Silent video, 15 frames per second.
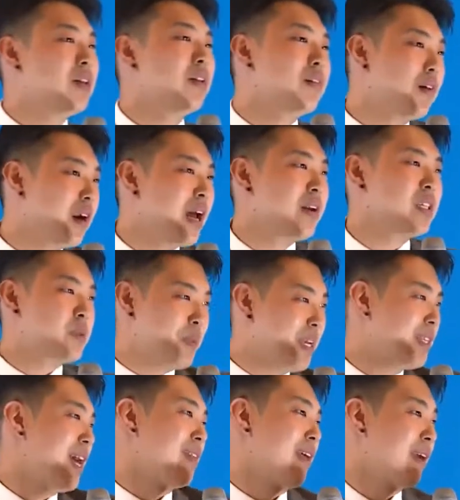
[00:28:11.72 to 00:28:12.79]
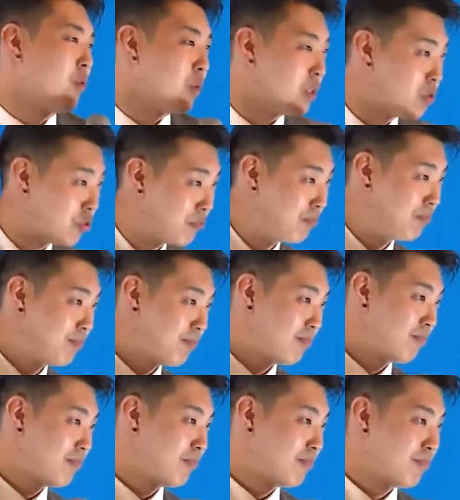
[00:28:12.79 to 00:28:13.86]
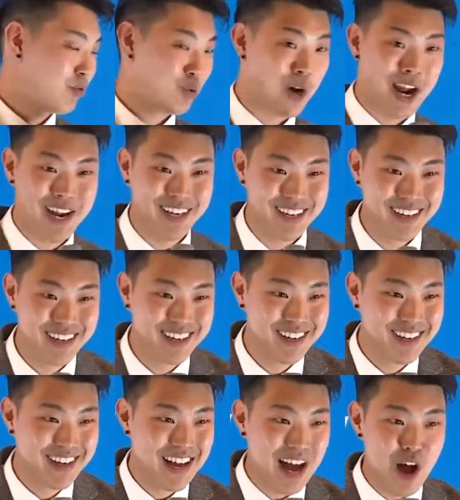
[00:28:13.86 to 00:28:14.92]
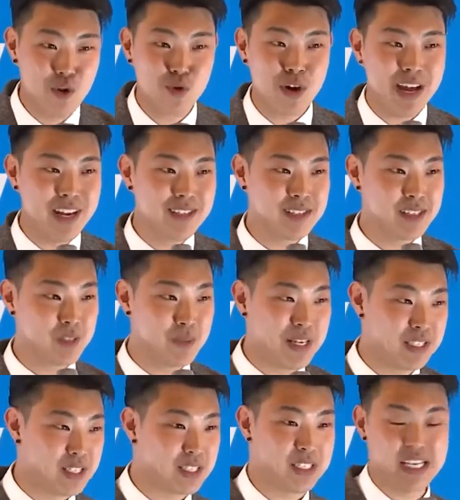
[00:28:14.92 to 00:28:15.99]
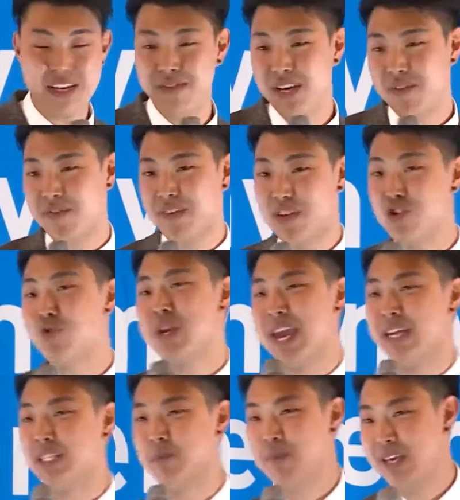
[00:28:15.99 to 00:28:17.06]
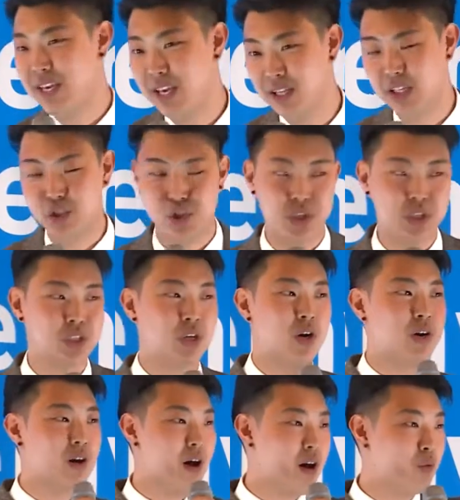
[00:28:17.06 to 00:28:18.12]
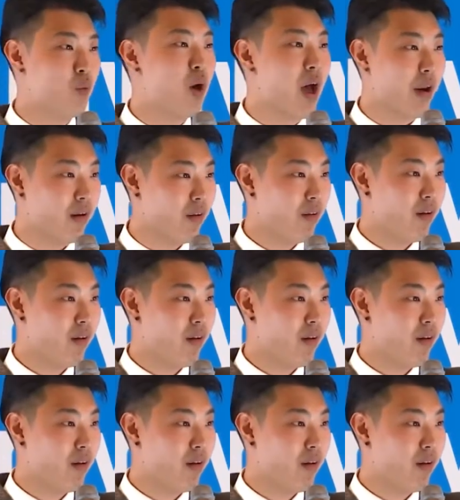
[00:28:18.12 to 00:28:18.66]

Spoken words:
to learn how to speak that language. Right? How great is this business? Even if you can't speak English, you can turn on what?